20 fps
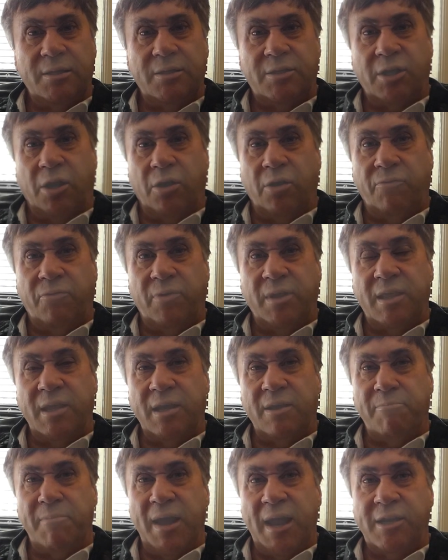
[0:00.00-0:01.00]
So if we
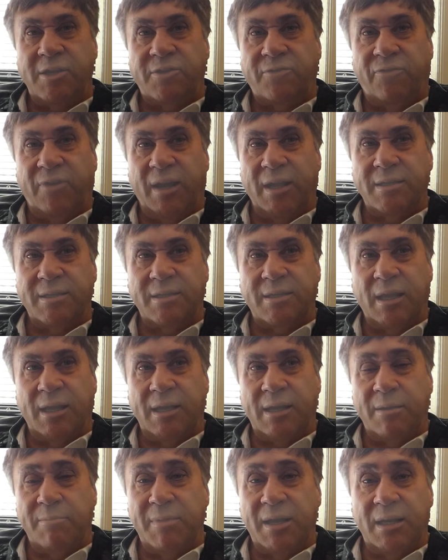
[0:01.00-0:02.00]
think of managed funds, they
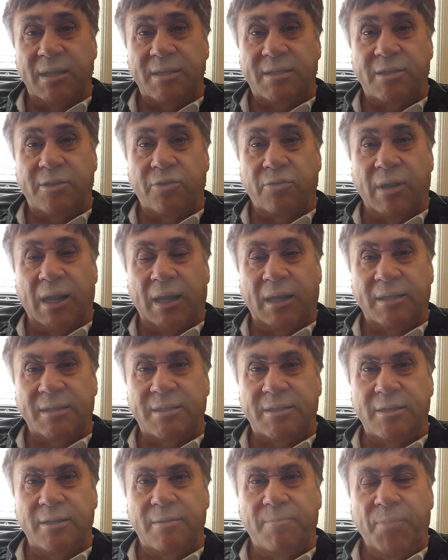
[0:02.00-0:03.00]
can be listed or
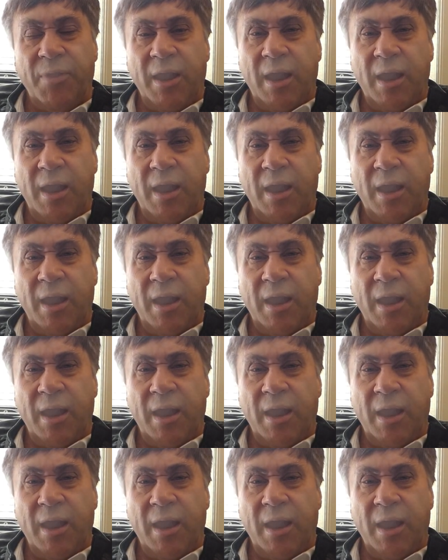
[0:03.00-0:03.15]
unlisted,